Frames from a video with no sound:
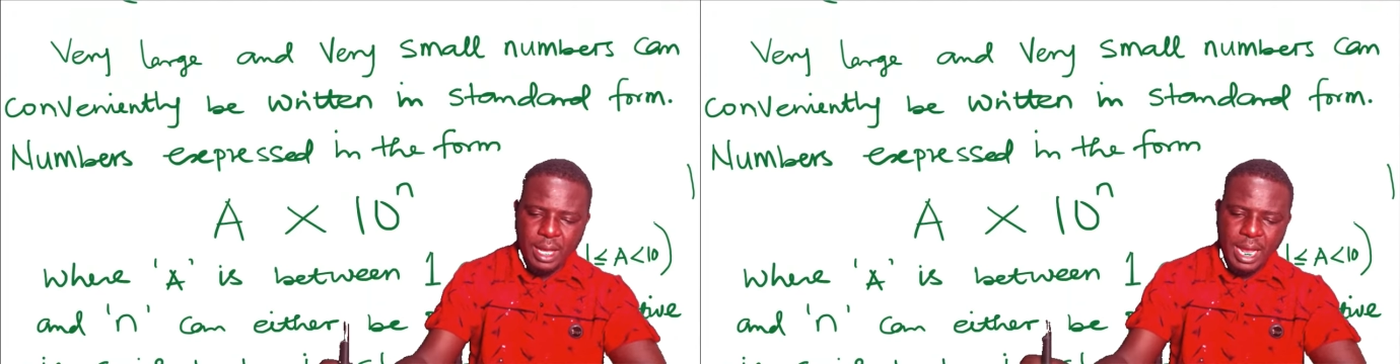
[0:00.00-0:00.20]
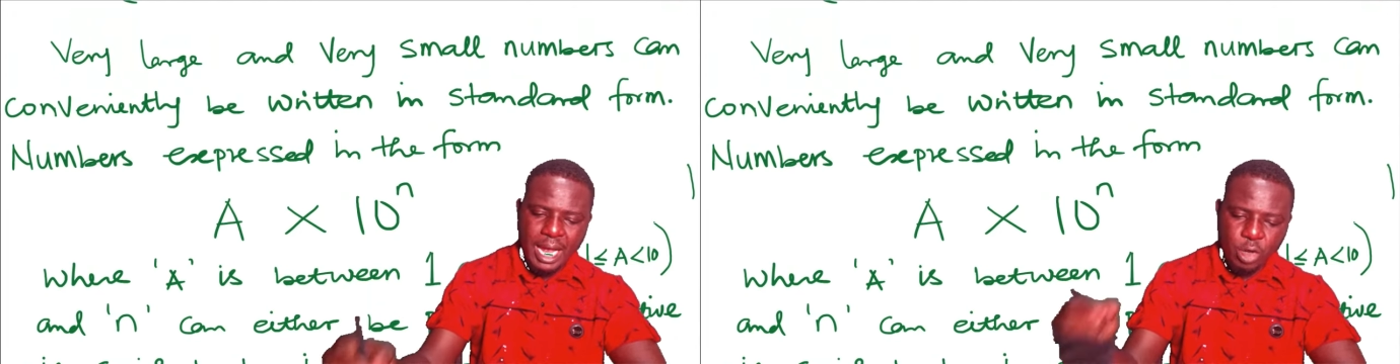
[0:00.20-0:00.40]

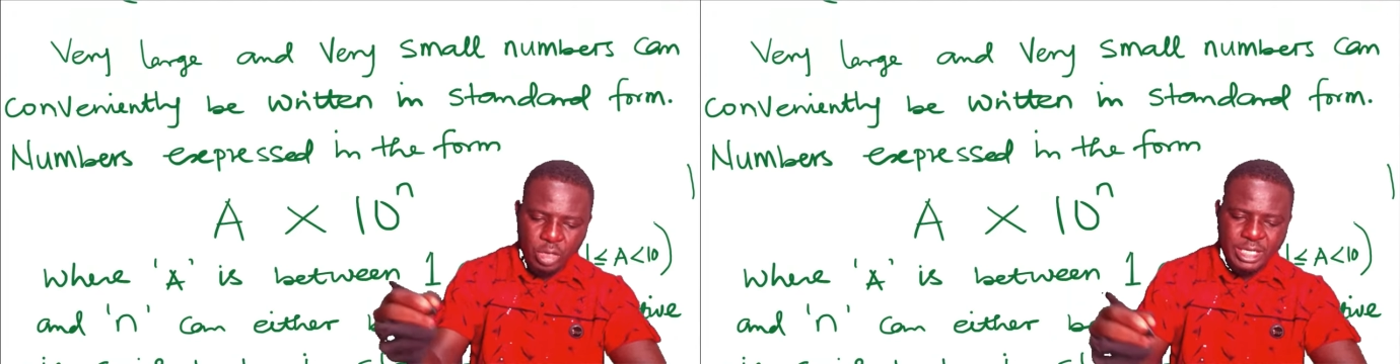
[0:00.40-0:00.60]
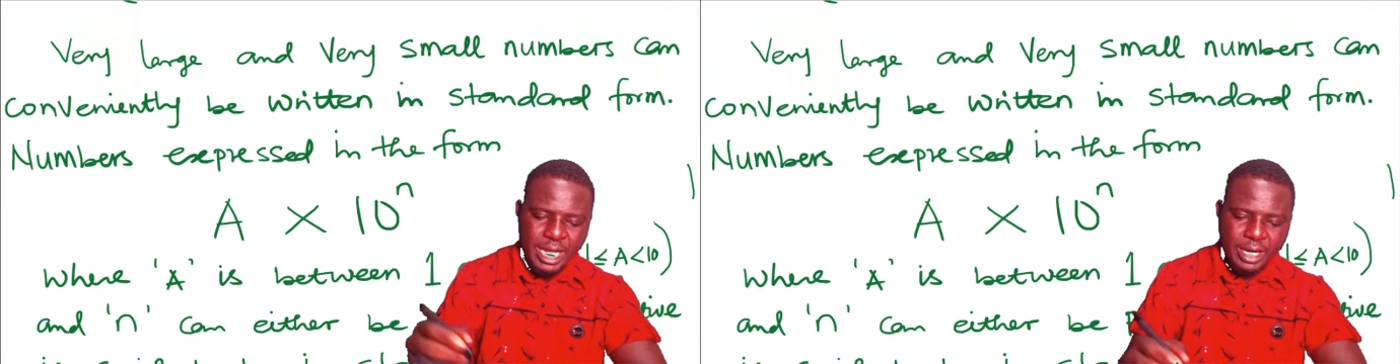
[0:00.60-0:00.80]
an
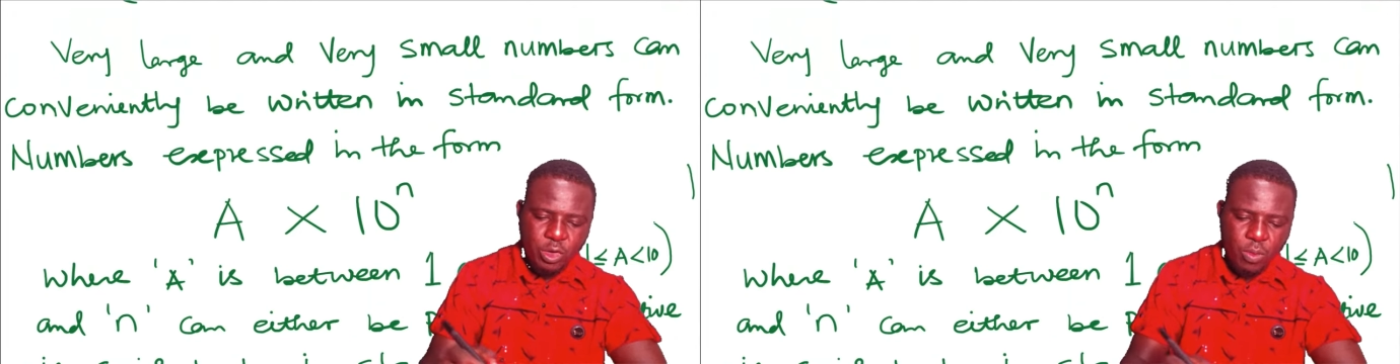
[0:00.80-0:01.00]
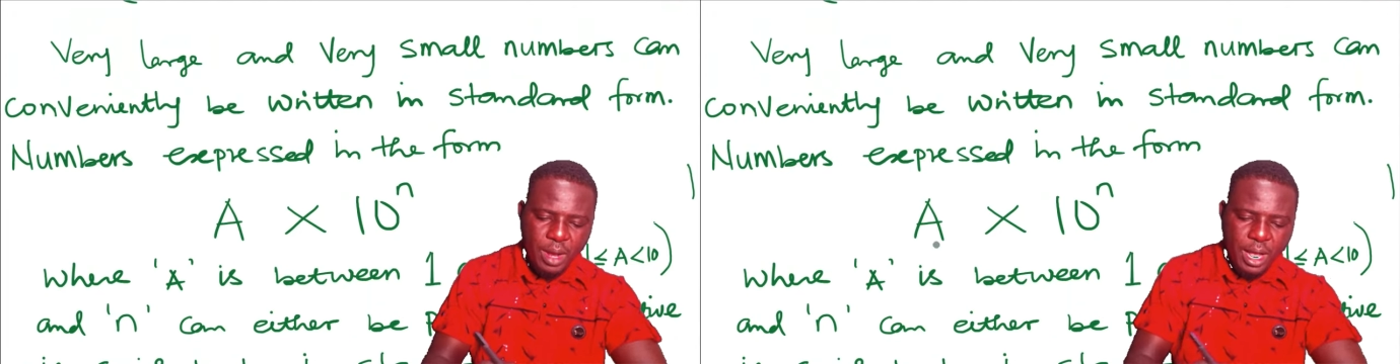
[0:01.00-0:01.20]
ordinary
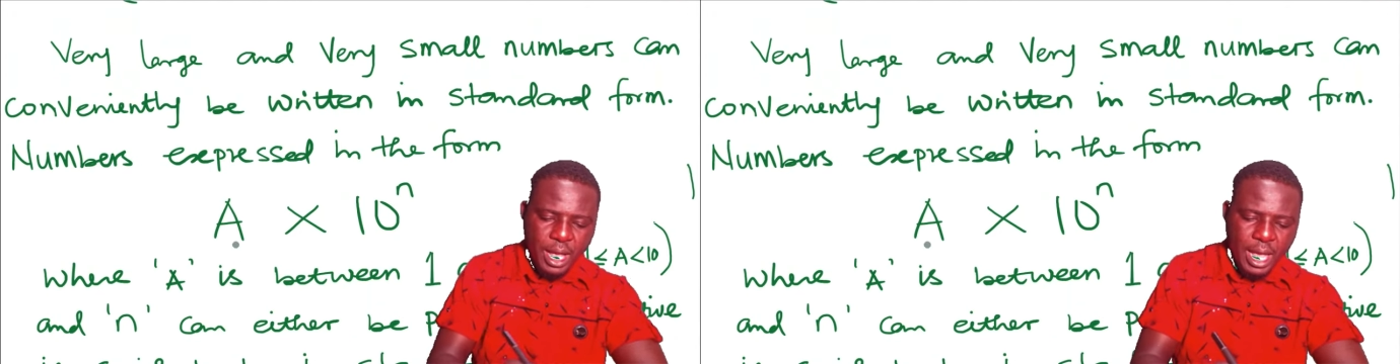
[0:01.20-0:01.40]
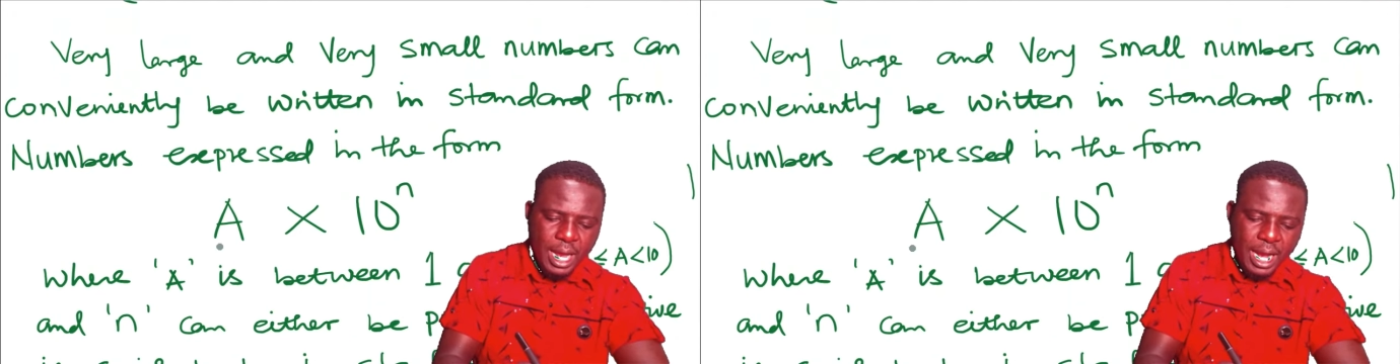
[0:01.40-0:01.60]
number,
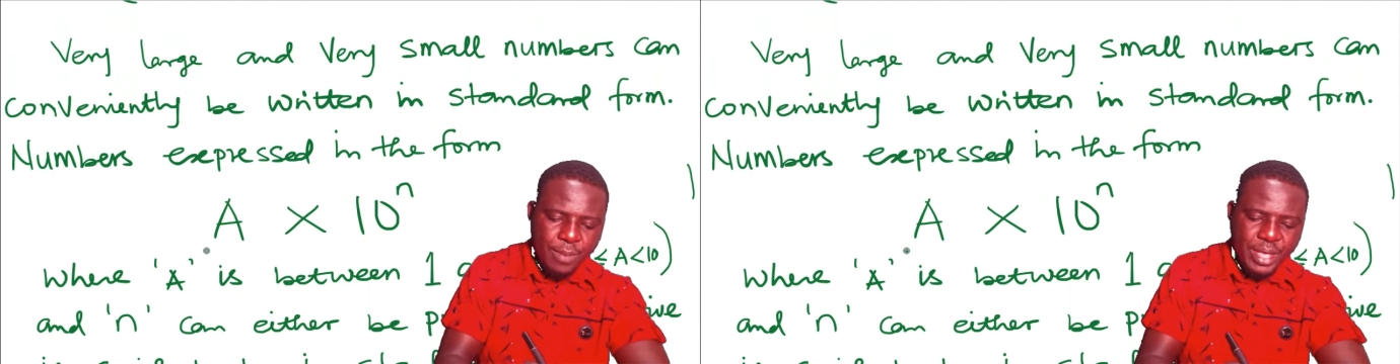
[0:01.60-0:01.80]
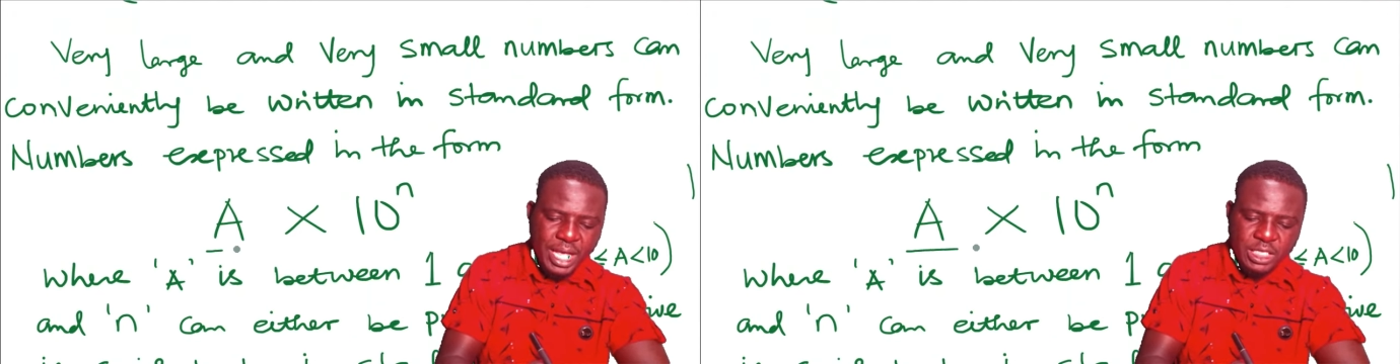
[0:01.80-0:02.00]
can
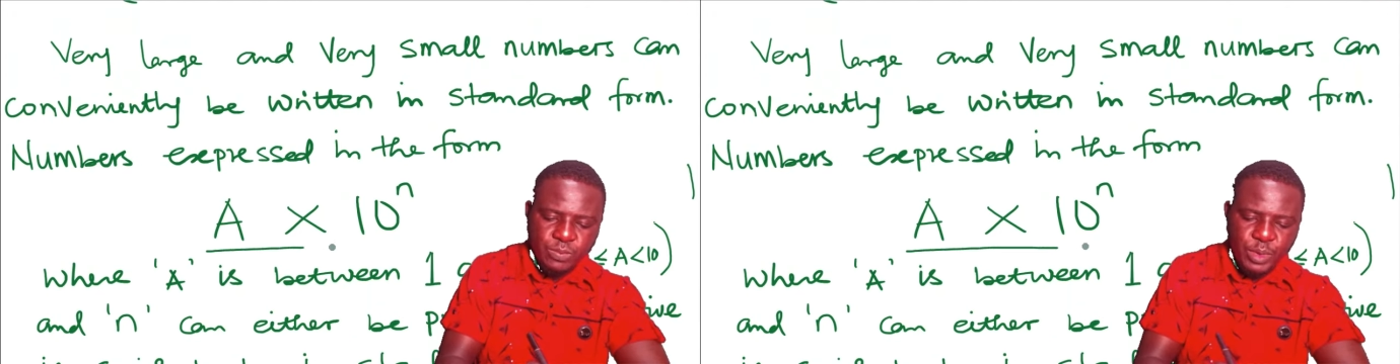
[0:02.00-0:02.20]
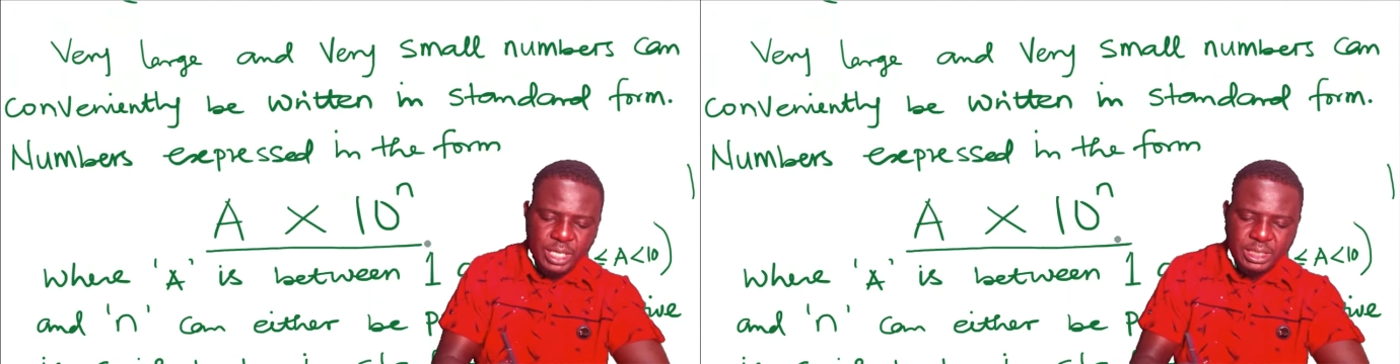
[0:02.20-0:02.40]
be
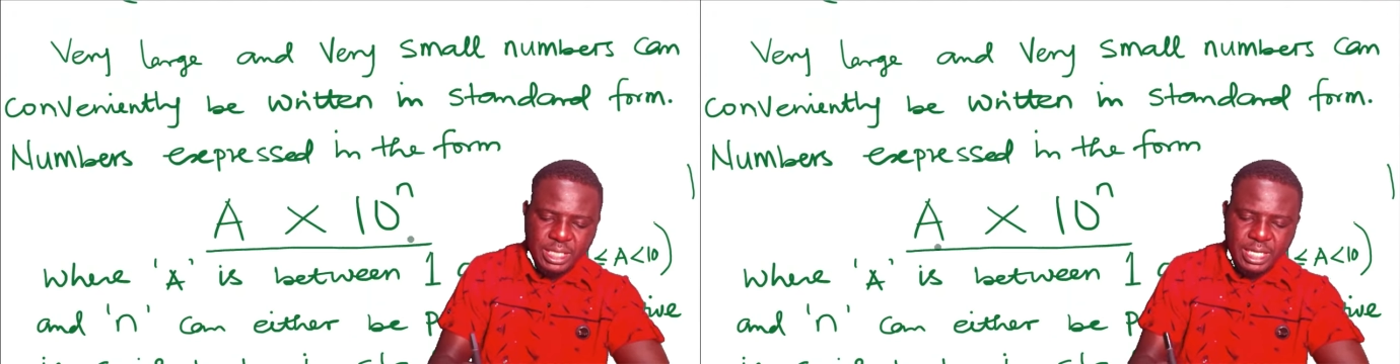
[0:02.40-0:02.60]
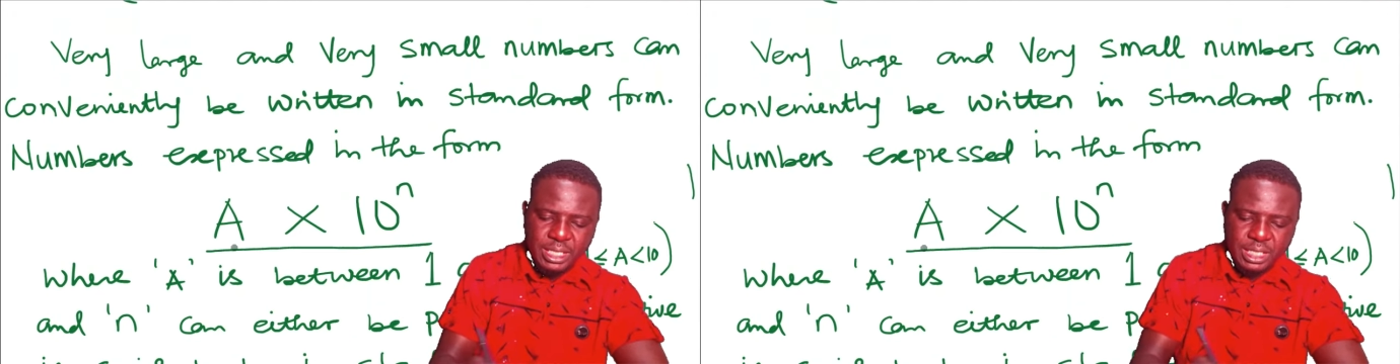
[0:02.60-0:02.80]
expressed
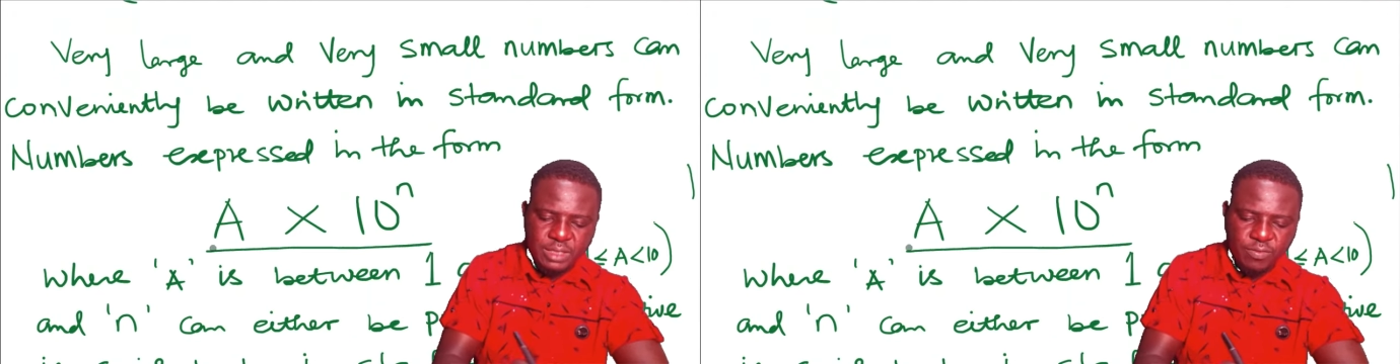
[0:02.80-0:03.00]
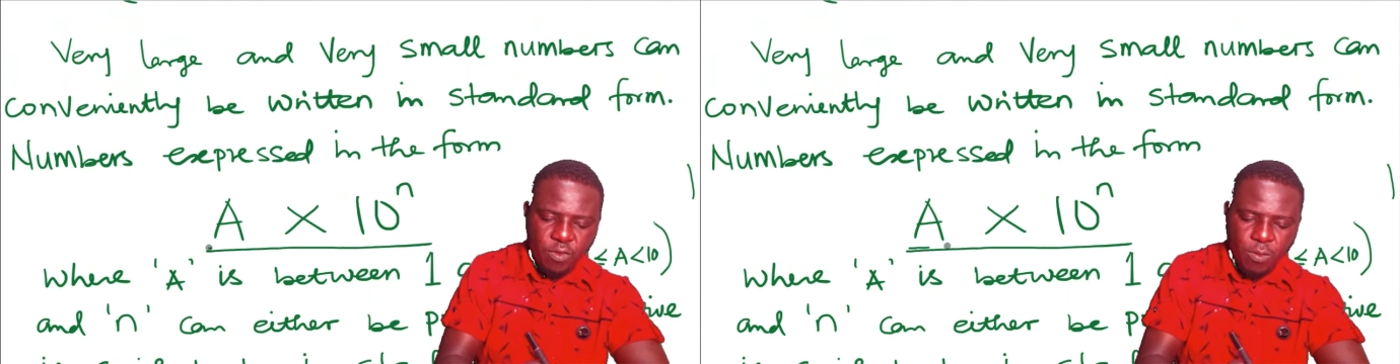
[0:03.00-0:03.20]
in this
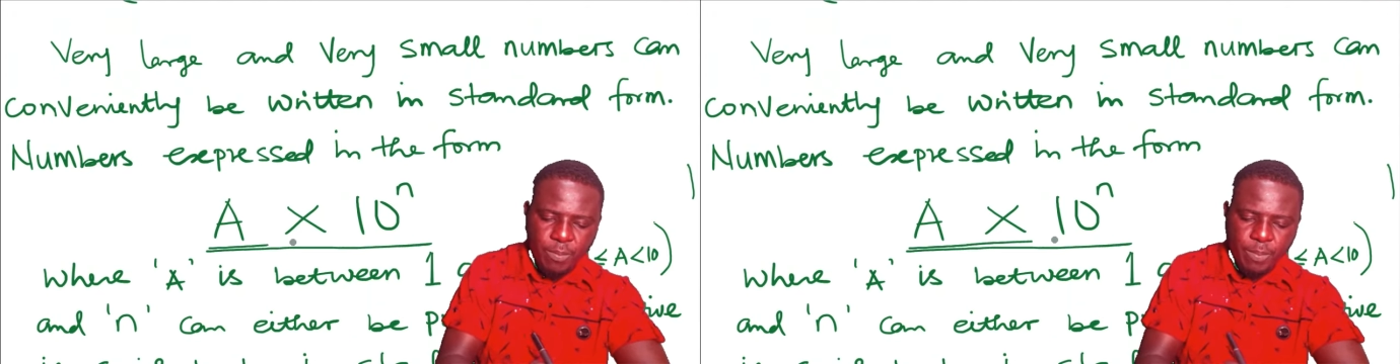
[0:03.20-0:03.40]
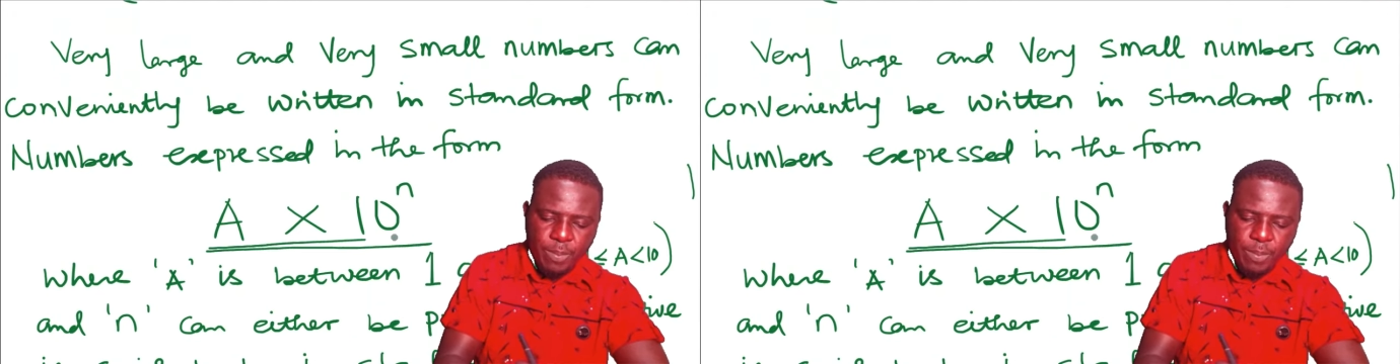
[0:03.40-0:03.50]
form,